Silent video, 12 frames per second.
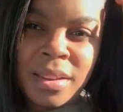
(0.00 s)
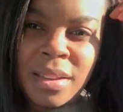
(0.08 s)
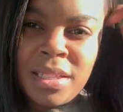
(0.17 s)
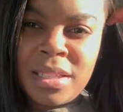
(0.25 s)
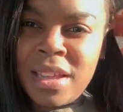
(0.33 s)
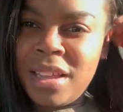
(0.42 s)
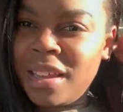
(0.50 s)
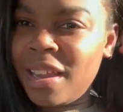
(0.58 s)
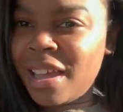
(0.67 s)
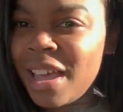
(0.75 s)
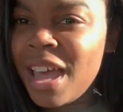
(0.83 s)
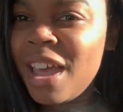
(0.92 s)
He said it looked
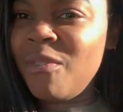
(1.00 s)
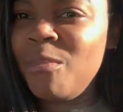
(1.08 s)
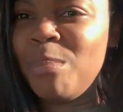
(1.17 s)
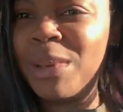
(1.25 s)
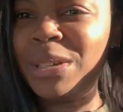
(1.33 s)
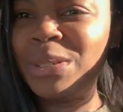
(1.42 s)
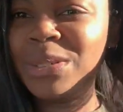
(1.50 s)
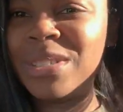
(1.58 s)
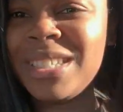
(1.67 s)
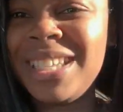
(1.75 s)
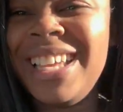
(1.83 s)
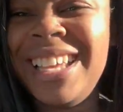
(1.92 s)
like I have
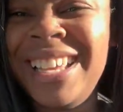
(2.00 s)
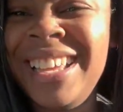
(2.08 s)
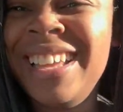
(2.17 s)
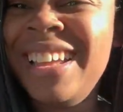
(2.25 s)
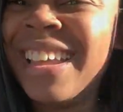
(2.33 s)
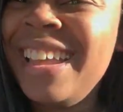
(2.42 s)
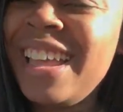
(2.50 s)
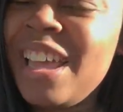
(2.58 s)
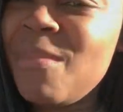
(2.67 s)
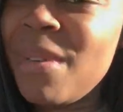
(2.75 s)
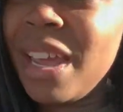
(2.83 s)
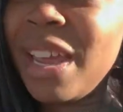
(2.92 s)
bundles
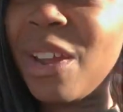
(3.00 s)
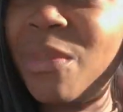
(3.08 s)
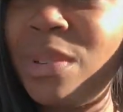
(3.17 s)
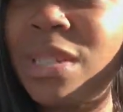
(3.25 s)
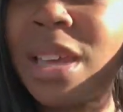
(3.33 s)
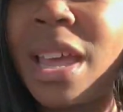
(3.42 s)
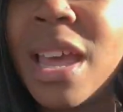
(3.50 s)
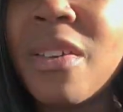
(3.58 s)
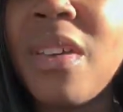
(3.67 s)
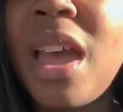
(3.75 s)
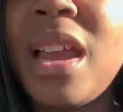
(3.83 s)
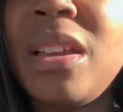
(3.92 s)
in my hair, which I have
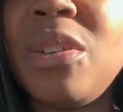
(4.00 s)
gotten